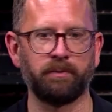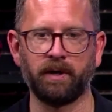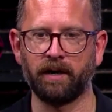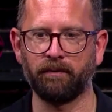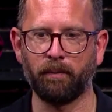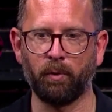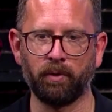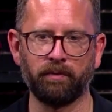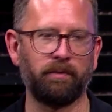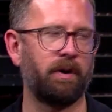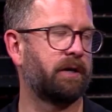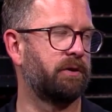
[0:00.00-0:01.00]
We can have a board of
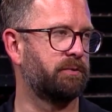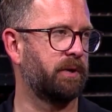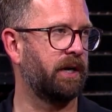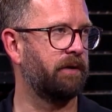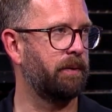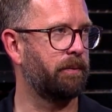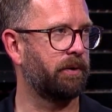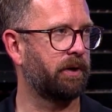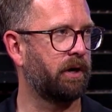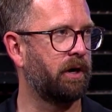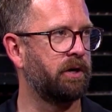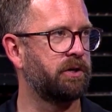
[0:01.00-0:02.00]
directors. We can have people that are
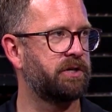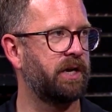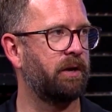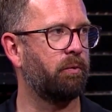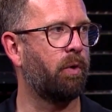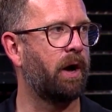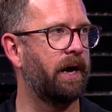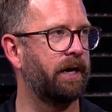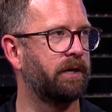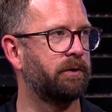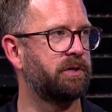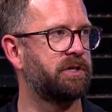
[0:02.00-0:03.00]
going to understand
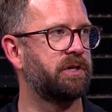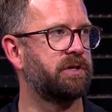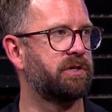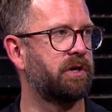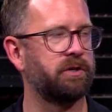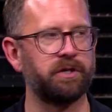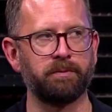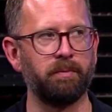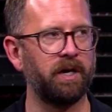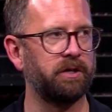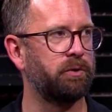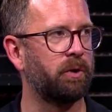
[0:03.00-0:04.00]
why, decisions aren't just
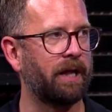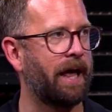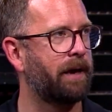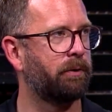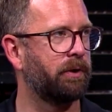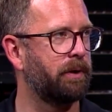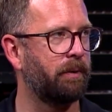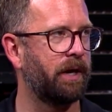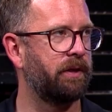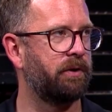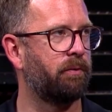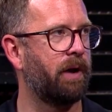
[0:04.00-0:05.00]
made unilaterally
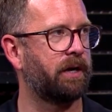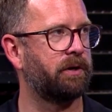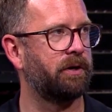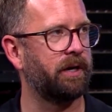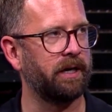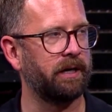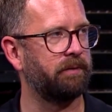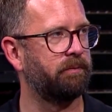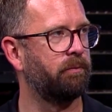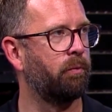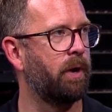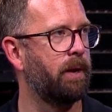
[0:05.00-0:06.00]
by the director at any
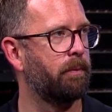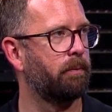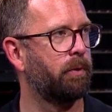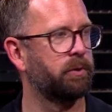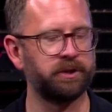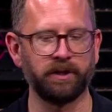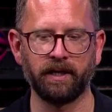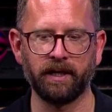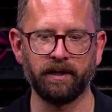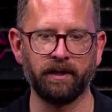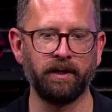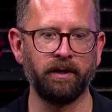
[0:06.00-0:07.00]
whim or motion,
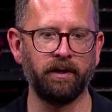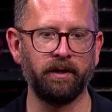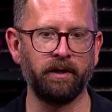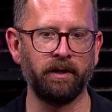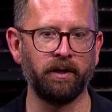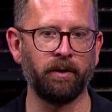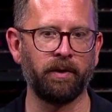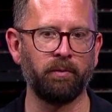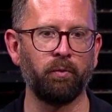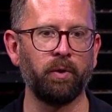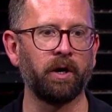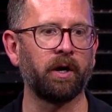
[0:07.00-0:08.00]
that, that
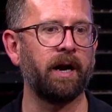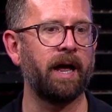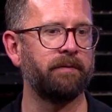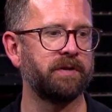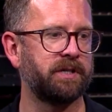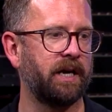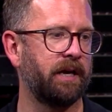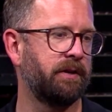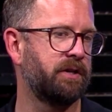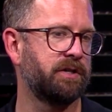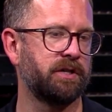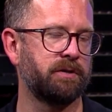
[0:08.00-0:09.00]
we're going to have a say in
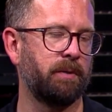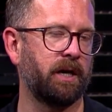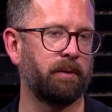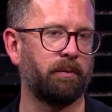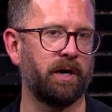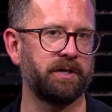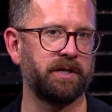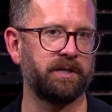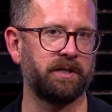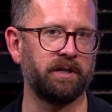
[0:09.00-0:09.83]
the decision-making process.